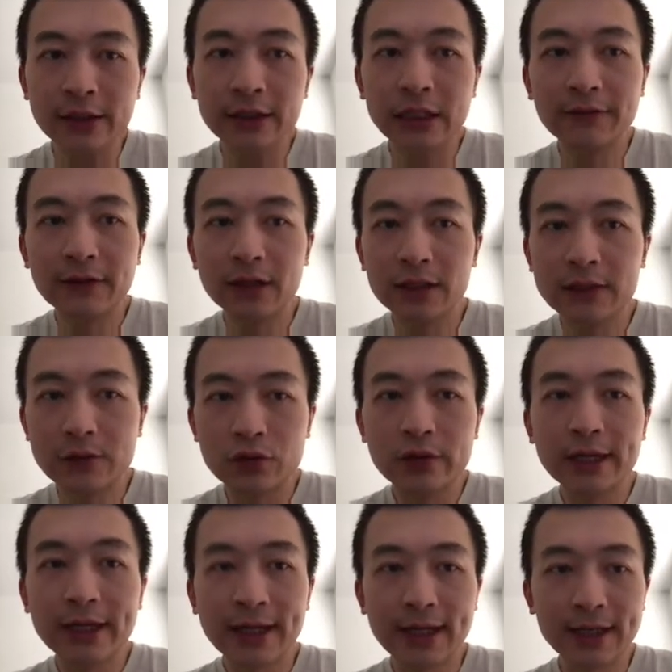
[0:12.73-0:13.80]
Given a
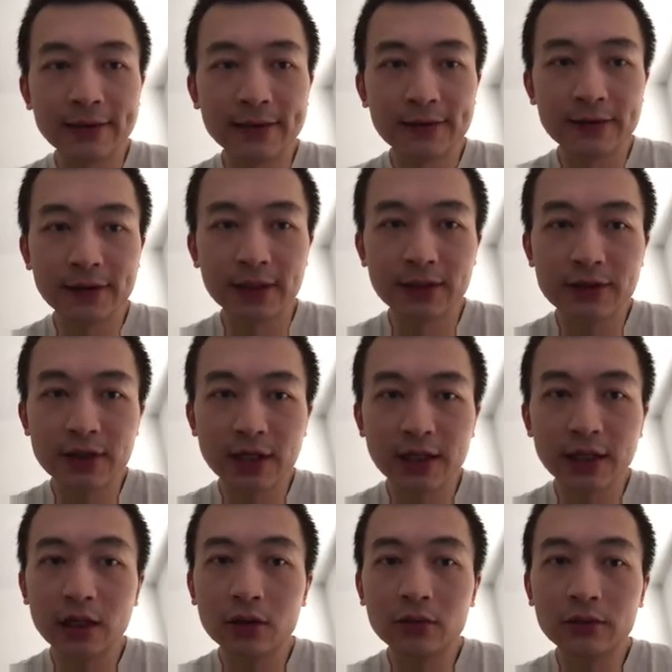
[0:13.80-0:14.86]
string S
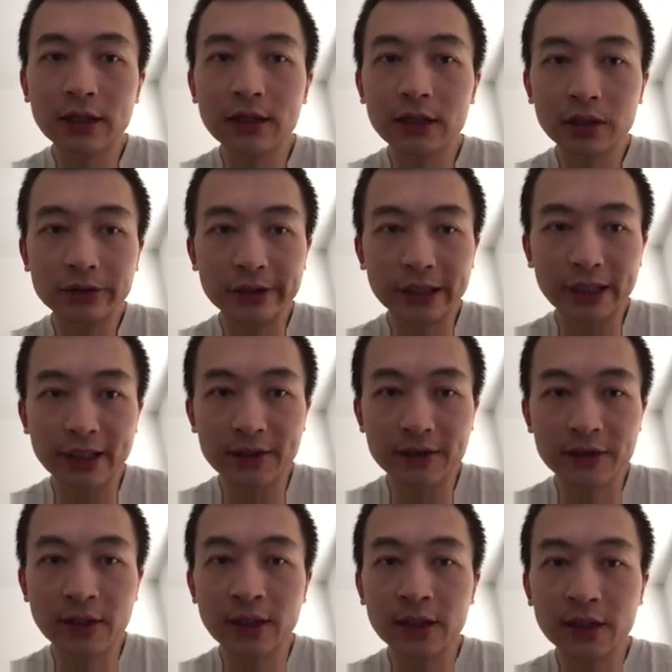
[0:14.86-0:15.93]
containing only lowercase